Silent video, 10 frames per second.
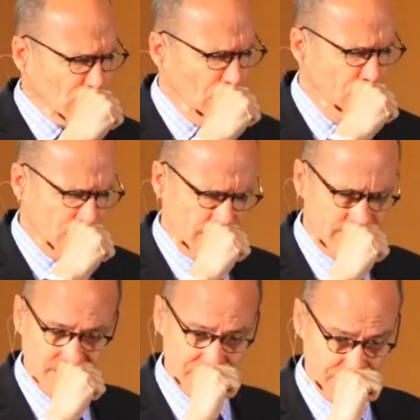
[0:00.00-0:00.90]

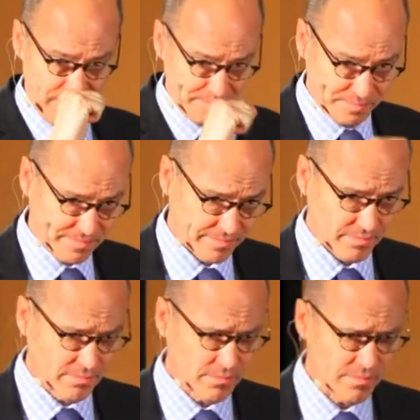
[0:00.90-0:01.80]
Excuse me.
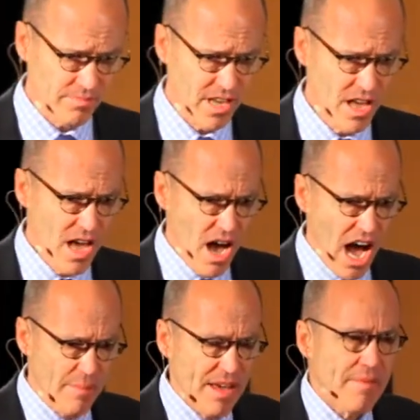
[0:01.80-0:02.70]

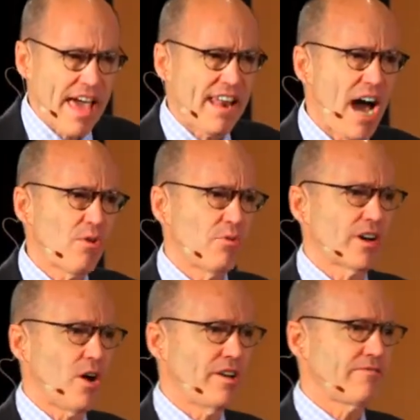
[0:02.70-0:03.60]
And now what
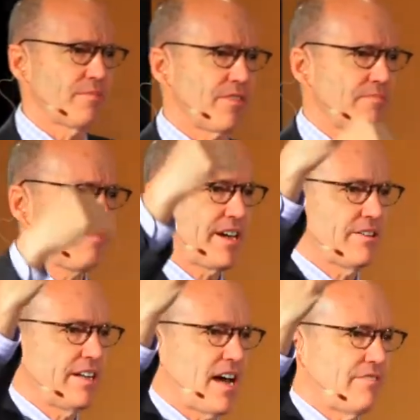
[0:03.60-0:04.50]
we're going from the
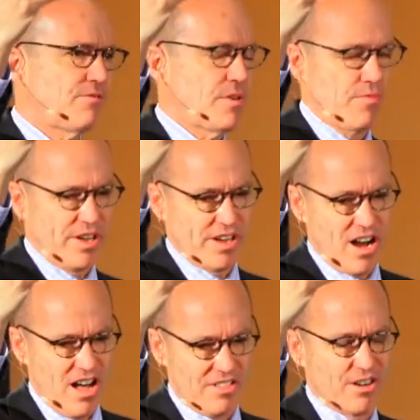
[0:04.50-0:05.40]
period of what we
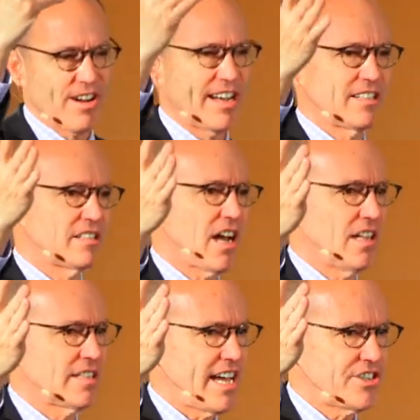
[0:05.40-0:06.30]
call the great
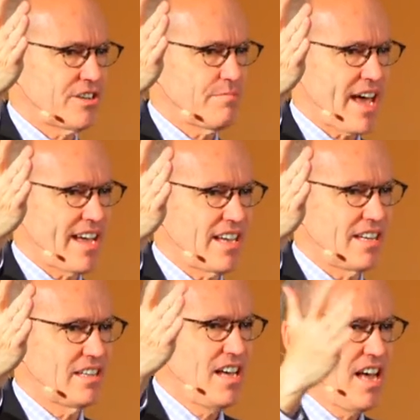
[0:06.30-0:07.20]
consolidation in
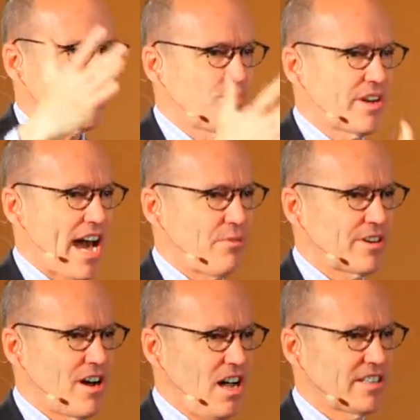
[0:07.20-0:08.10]
banking to what I
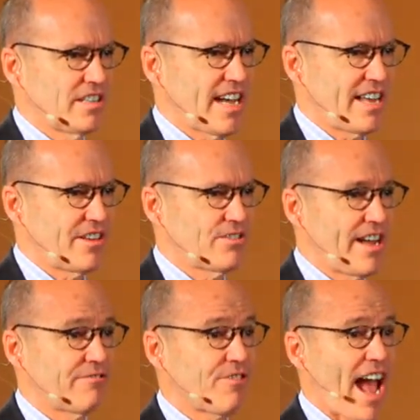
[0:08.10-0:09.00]
would call today the
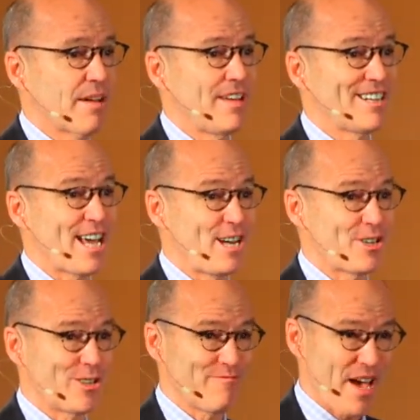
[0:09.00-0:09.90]
great
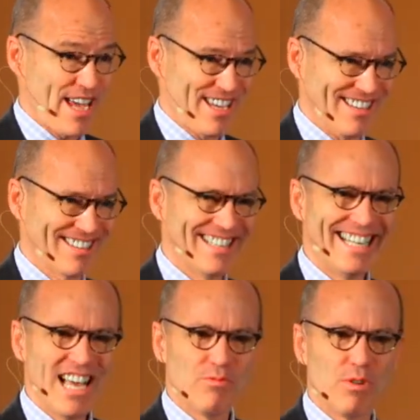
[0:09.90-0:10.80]
fragmentation of banking.
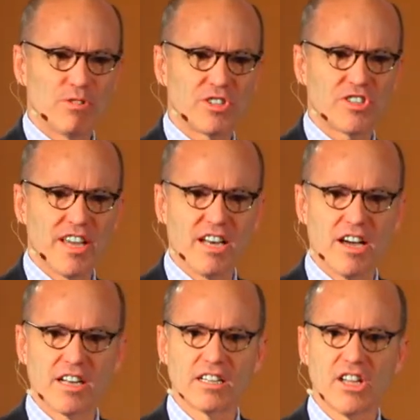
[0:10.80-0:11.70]
What we're seeing
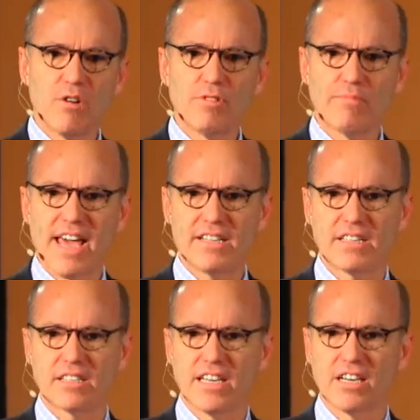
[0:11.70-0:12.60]
on a global
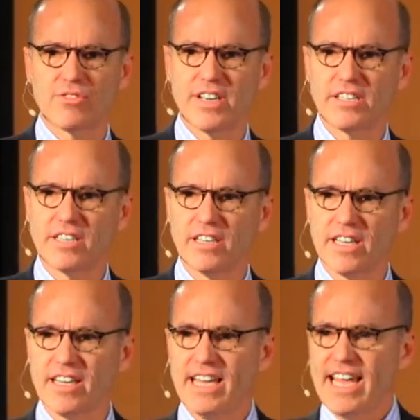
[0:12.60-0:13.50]
basis
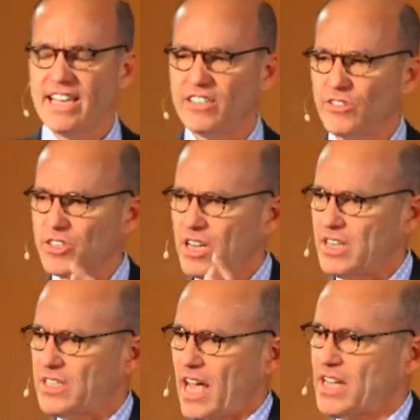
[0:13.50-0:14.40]
increasingly is
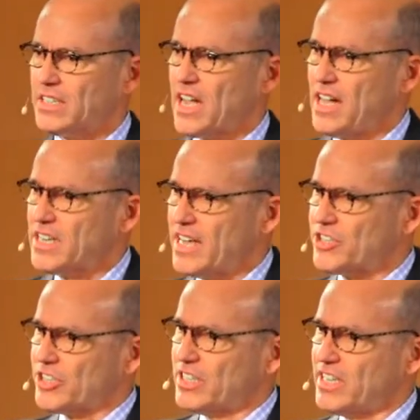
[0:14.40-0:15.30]
that
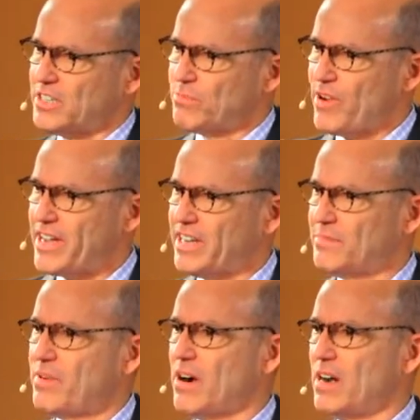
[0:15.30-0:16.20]
consolidation is breaking
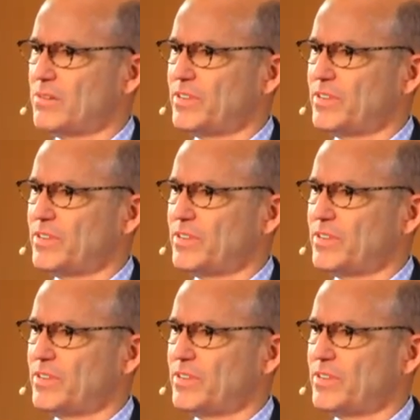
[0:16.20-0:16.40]
apart.